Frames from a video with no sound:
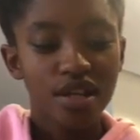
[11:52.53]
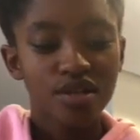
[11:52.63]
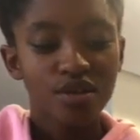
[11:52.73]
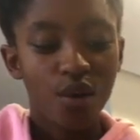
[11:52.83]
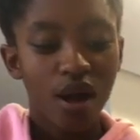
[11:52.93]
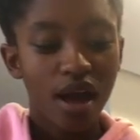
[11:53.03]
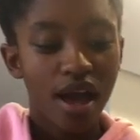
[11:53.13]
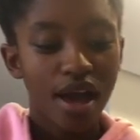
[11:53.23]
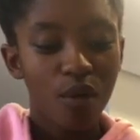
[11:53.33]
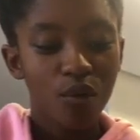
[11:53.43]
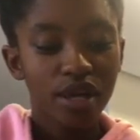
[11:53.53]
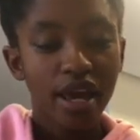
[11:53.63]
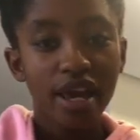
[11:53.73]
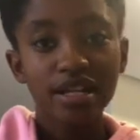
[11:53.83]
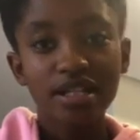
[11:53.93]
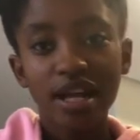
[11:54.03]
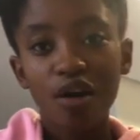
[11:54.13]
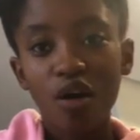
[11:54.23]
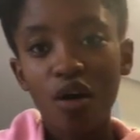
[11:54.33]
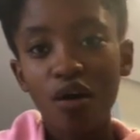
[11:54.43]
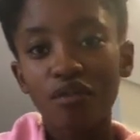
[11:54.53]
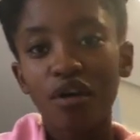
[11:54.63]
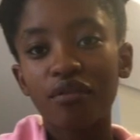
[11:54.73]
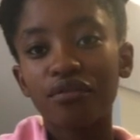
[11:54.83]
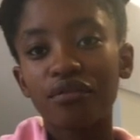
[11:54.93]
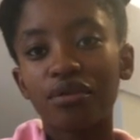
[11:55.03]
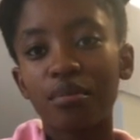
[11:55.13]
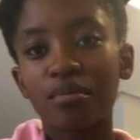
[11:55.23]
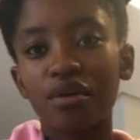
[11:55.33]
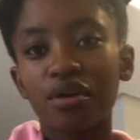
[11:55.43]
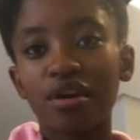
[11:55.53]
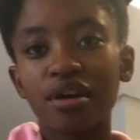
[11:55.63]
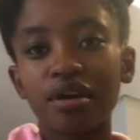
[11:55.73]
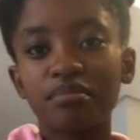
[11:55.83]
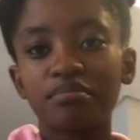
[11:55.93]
So I only ate like half of the burger,